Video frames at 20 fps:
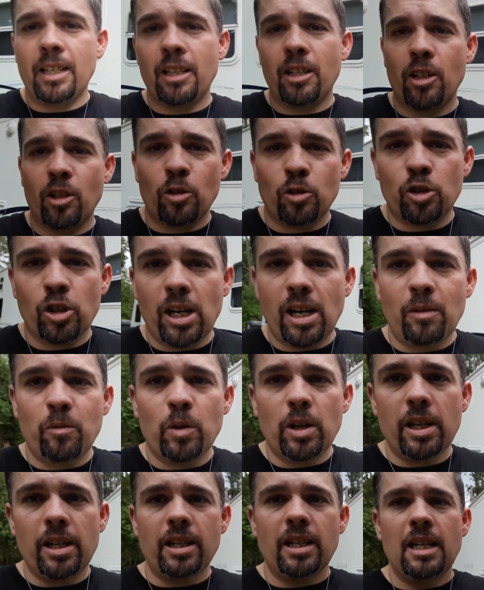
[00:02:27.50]
in our own
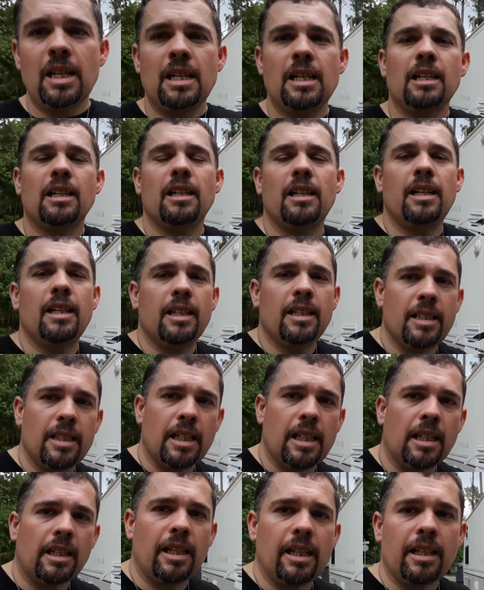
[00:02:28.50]
driveway and
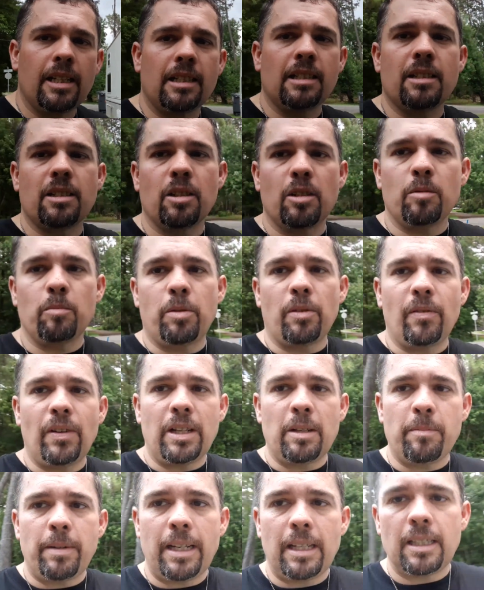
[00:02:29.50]
getting some
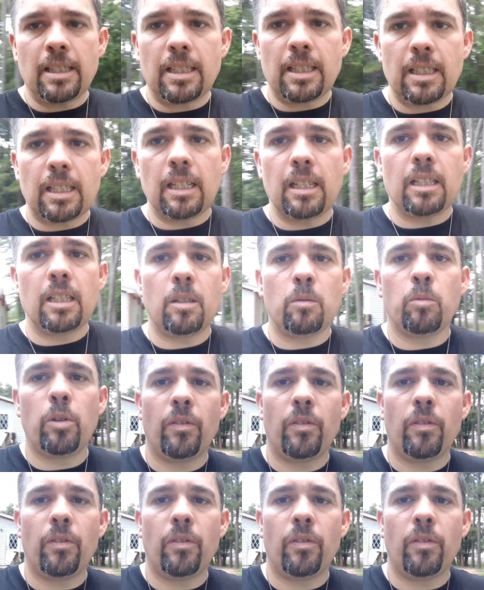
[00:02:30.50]
preventive maintenance done.